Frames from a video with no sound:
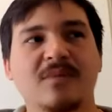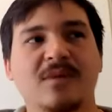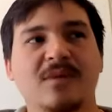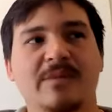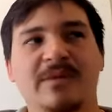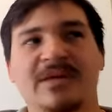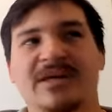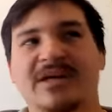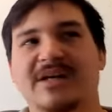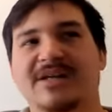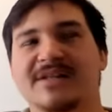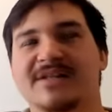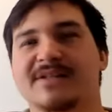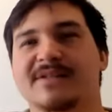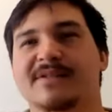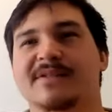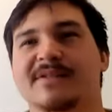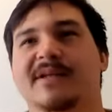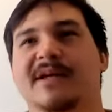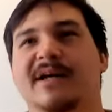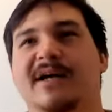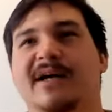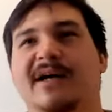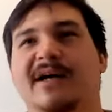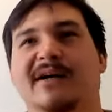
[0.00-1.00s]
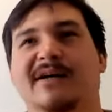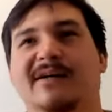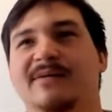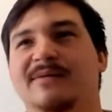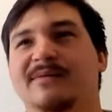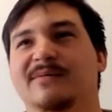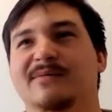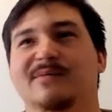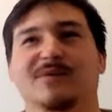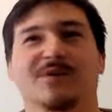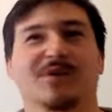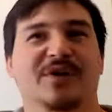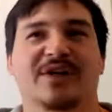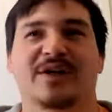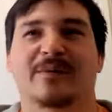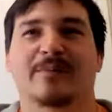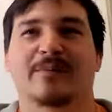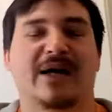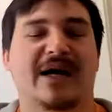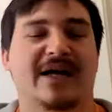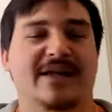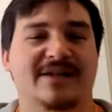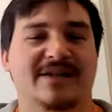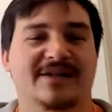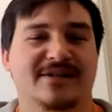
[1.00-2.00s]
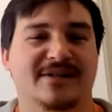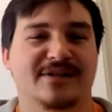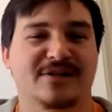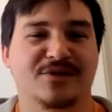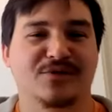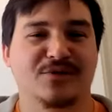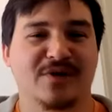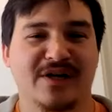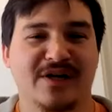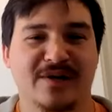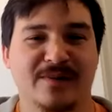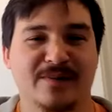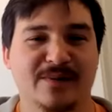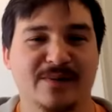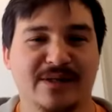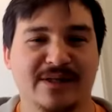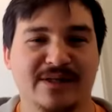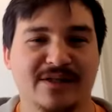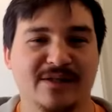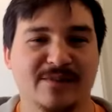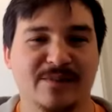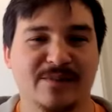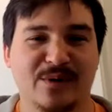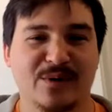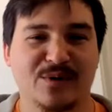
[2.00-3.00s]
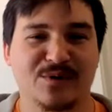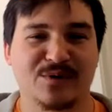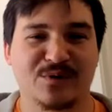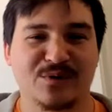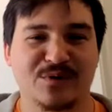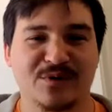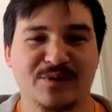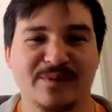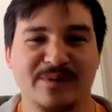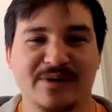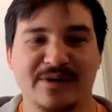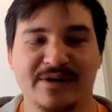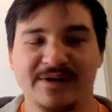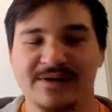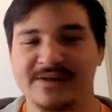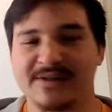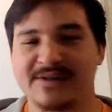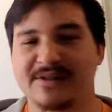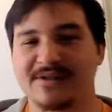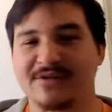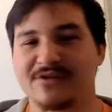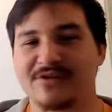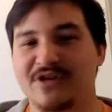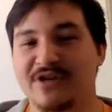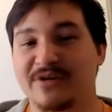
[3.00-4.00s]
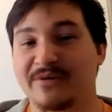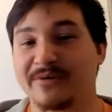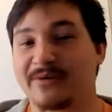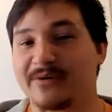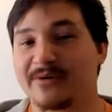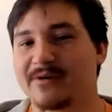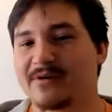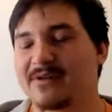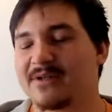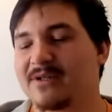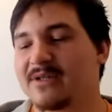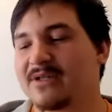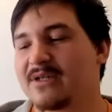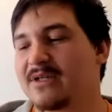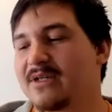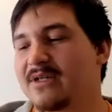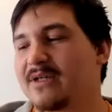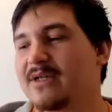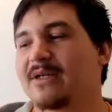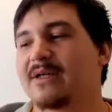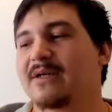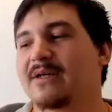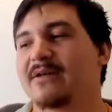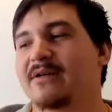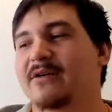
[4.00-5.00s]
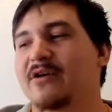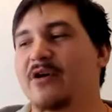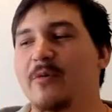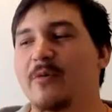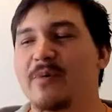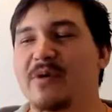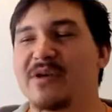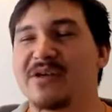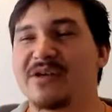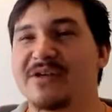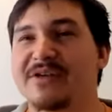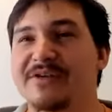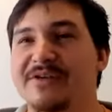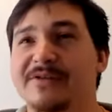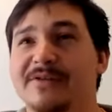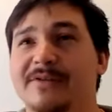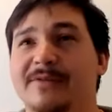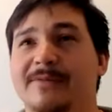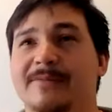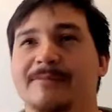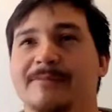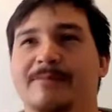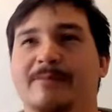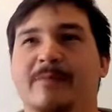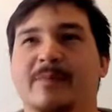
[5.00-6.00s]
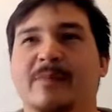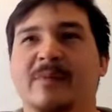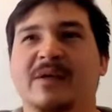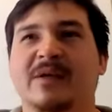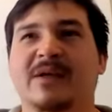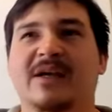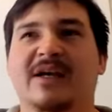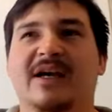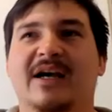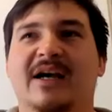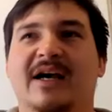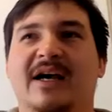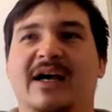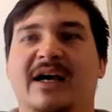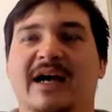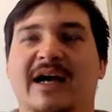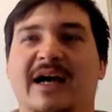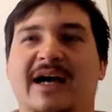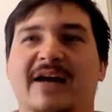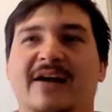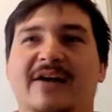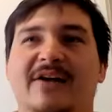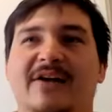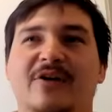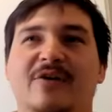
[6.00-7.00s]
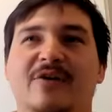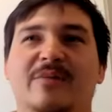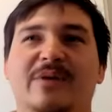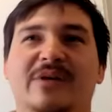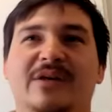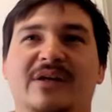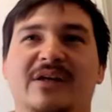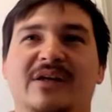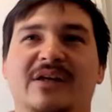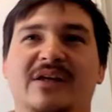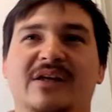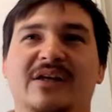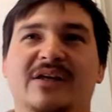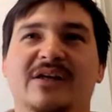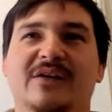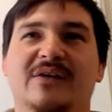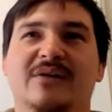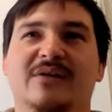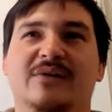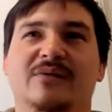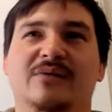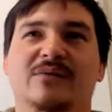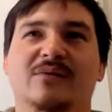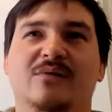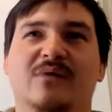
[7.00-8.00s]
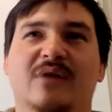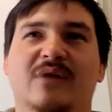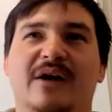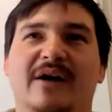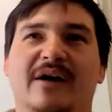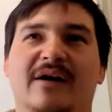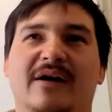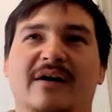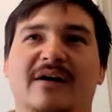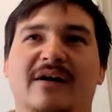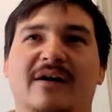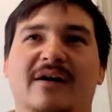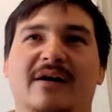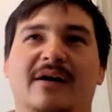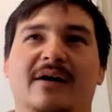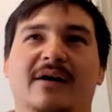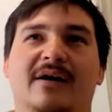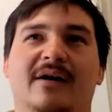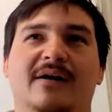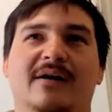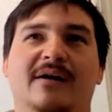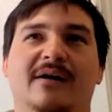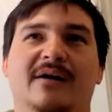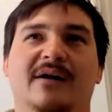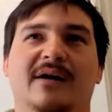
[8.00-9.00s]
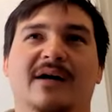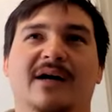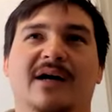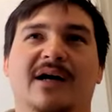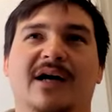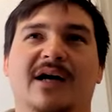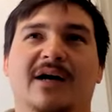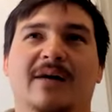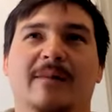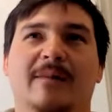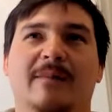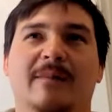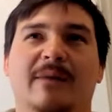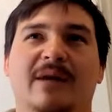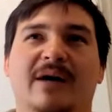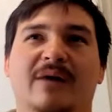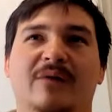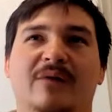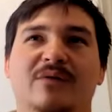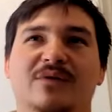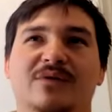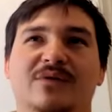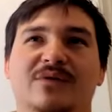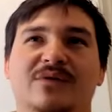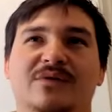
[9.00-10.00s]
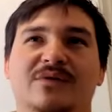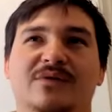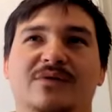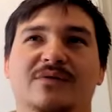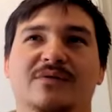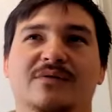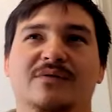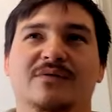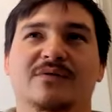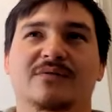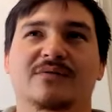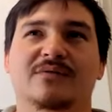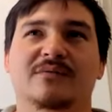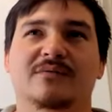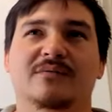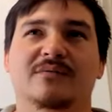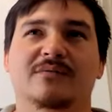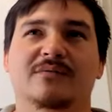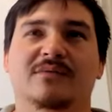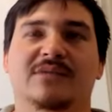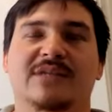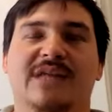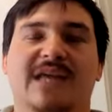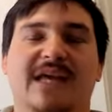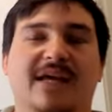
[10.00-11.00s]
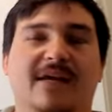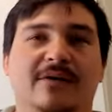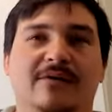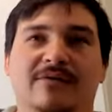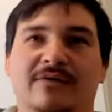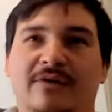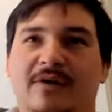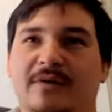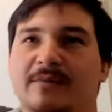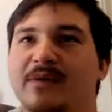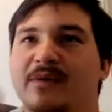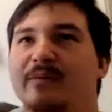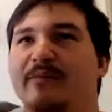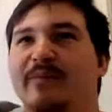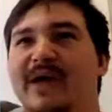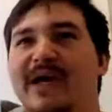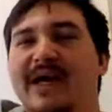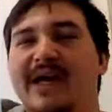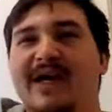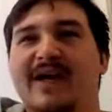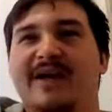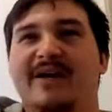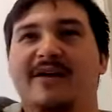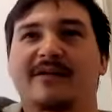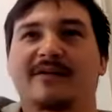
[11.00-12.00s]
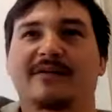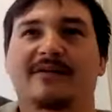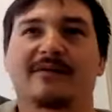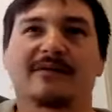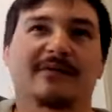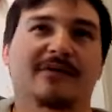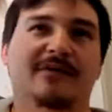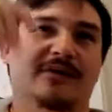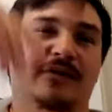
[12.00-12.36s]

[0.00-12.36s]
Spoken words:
because you can apply this to dreams and spiritual experiences in general, OBEs. I had an OBE where I was taken from the bed,